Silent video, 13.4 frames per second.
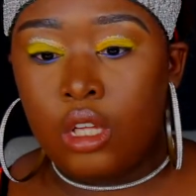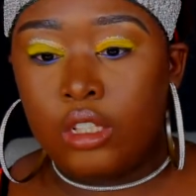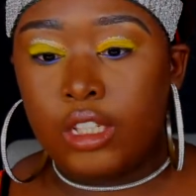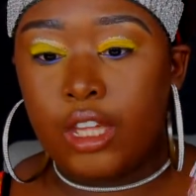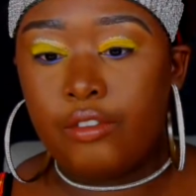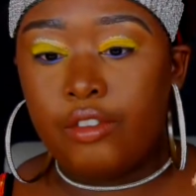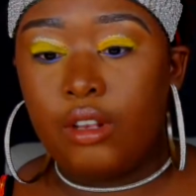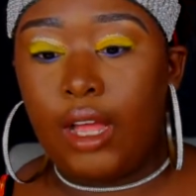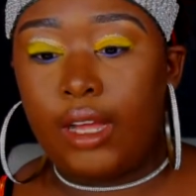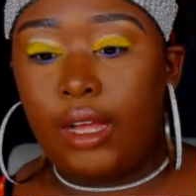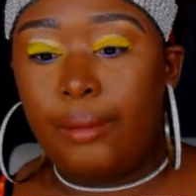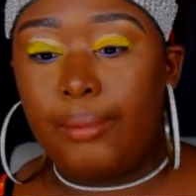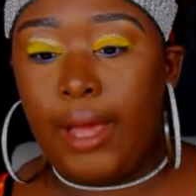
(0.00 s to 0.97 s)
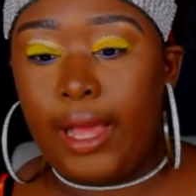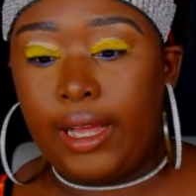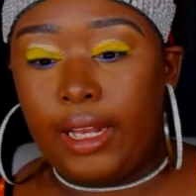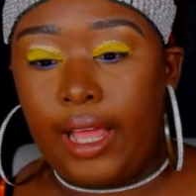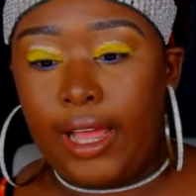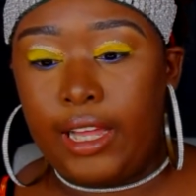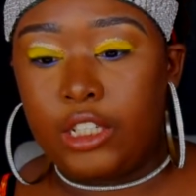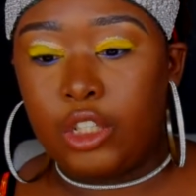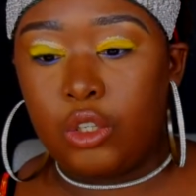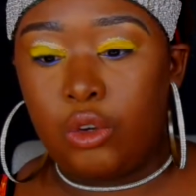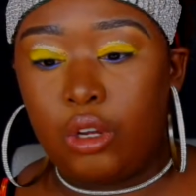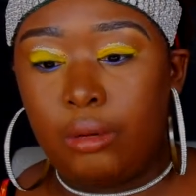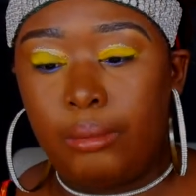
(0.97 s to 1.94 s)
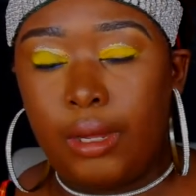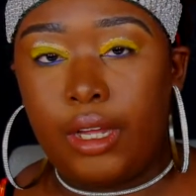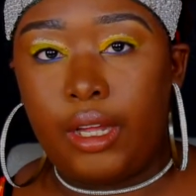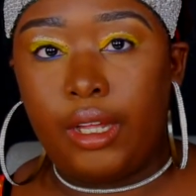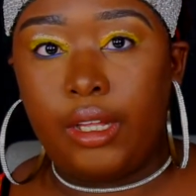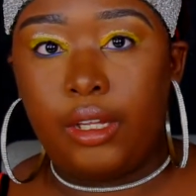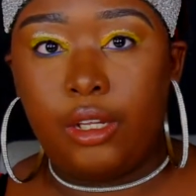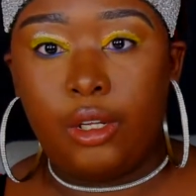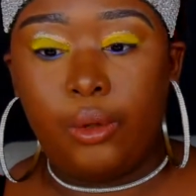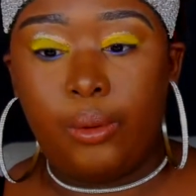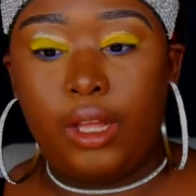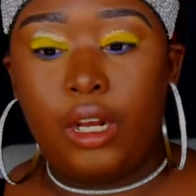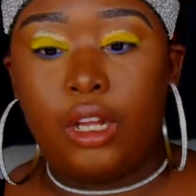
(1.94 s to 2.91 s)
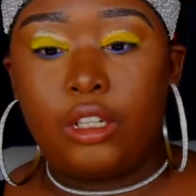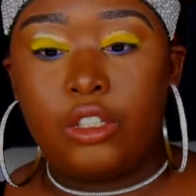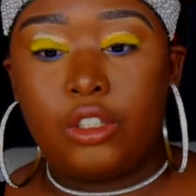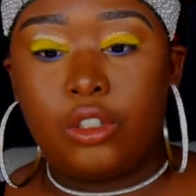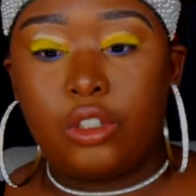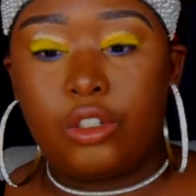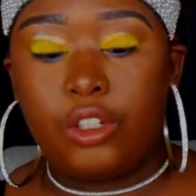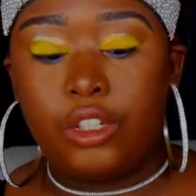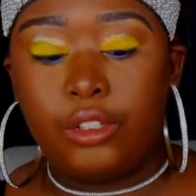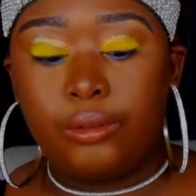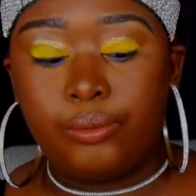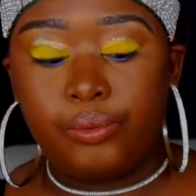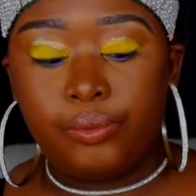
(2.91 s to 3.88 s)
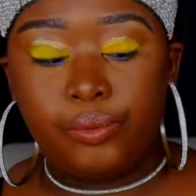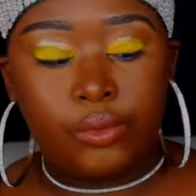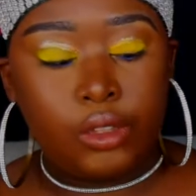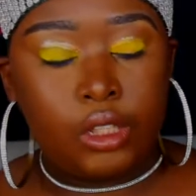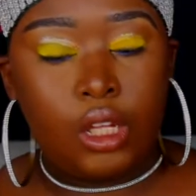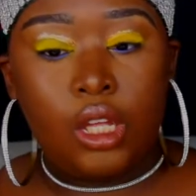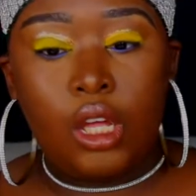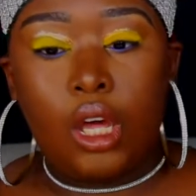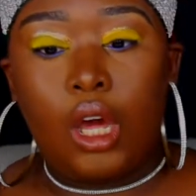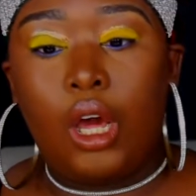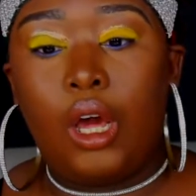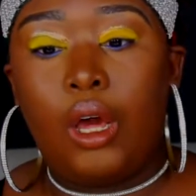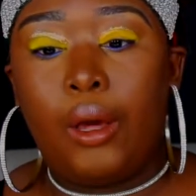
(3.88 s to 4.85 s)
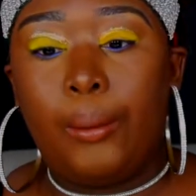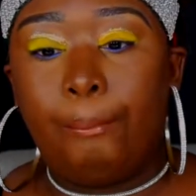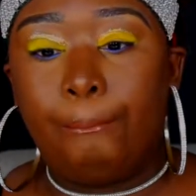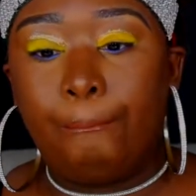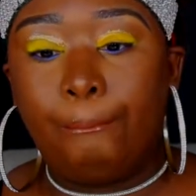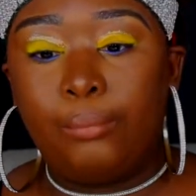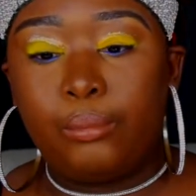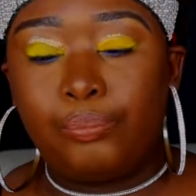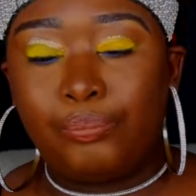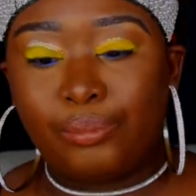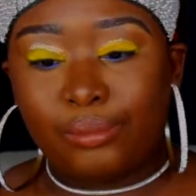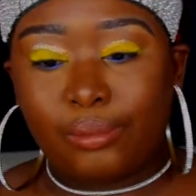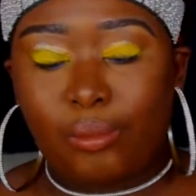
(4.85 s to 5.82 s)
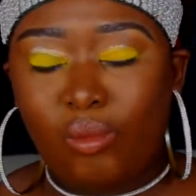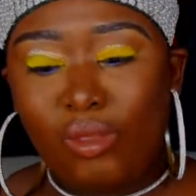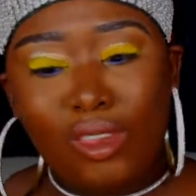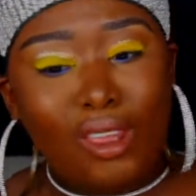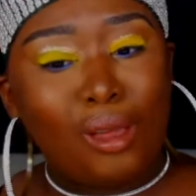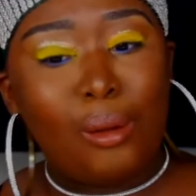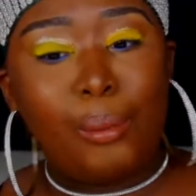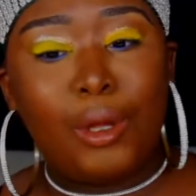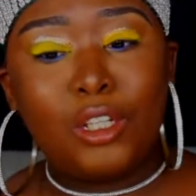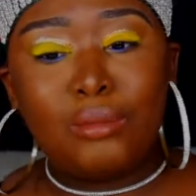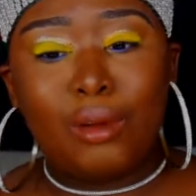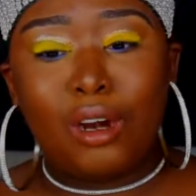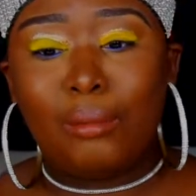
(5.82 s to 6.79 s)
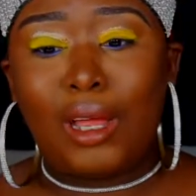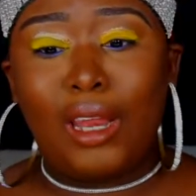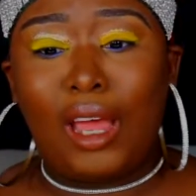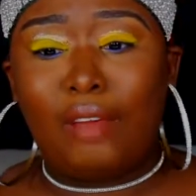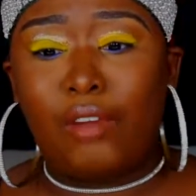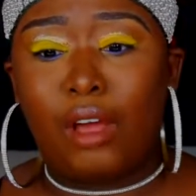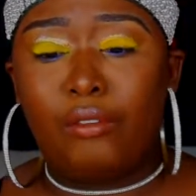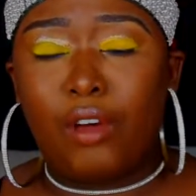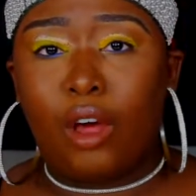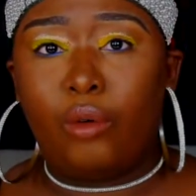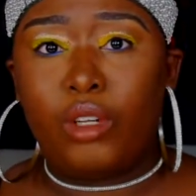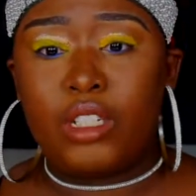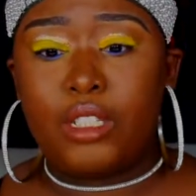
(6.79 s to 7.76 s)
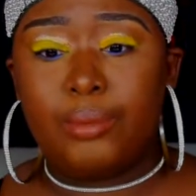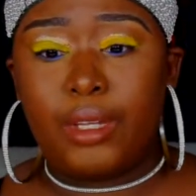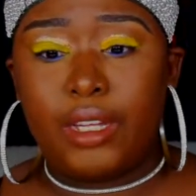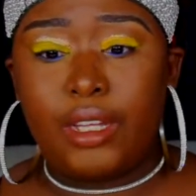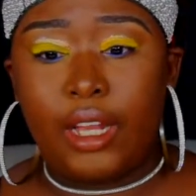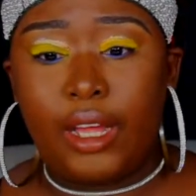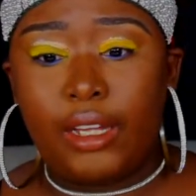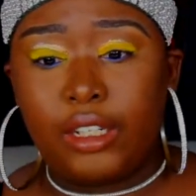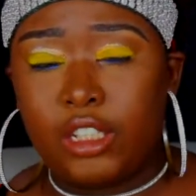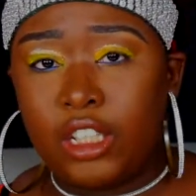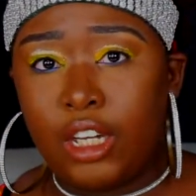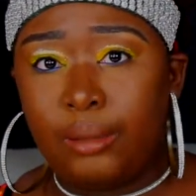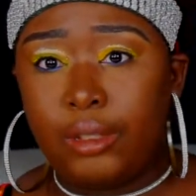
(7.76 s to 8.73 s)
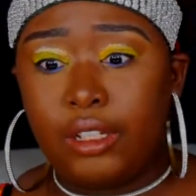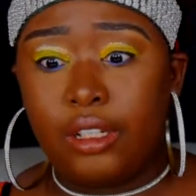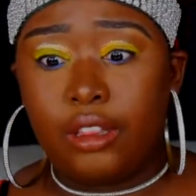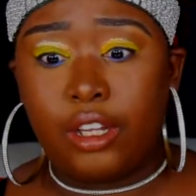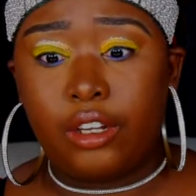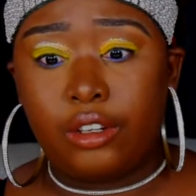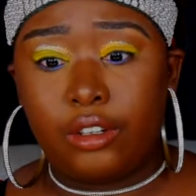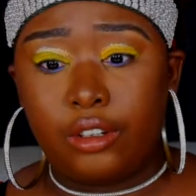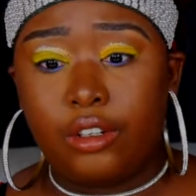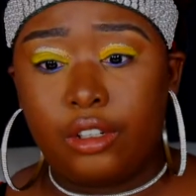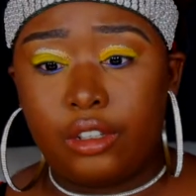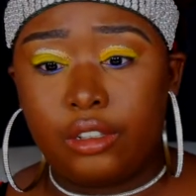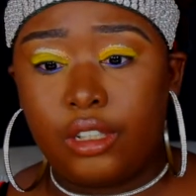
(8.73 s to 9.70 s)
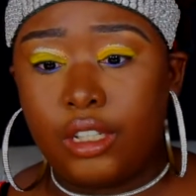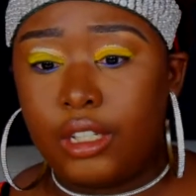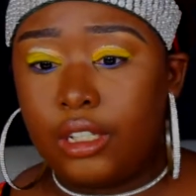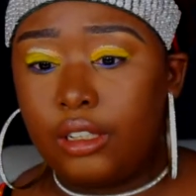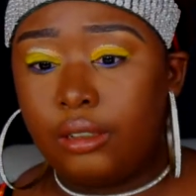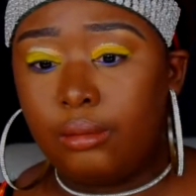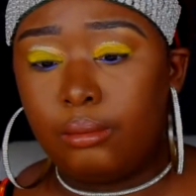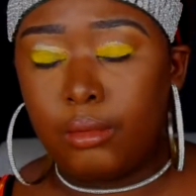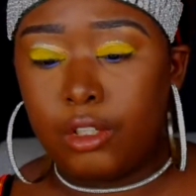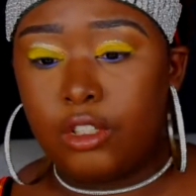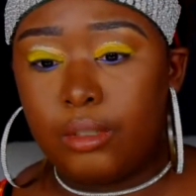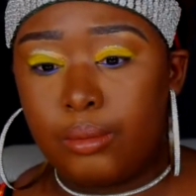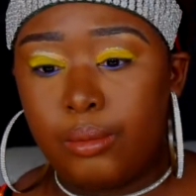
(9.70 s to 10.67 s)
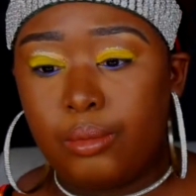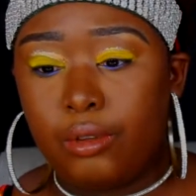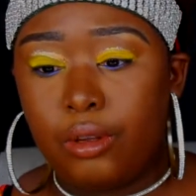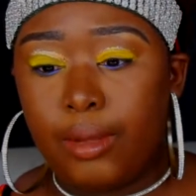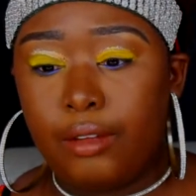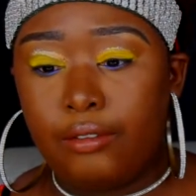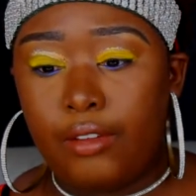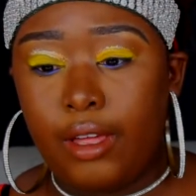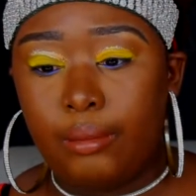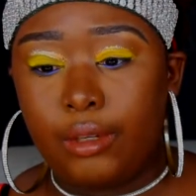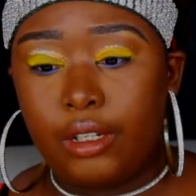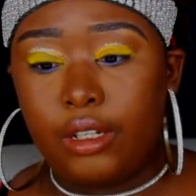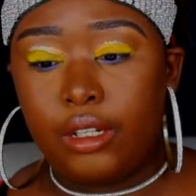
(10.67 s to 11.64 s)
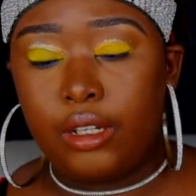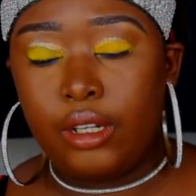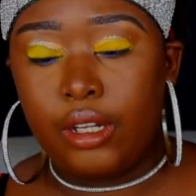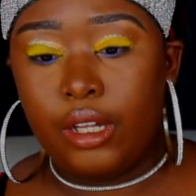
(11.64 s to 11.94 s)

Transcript: to give you like a backlash on my weight loss story, most part of my life I've always been like a chubby, thicker girl than most people in my family,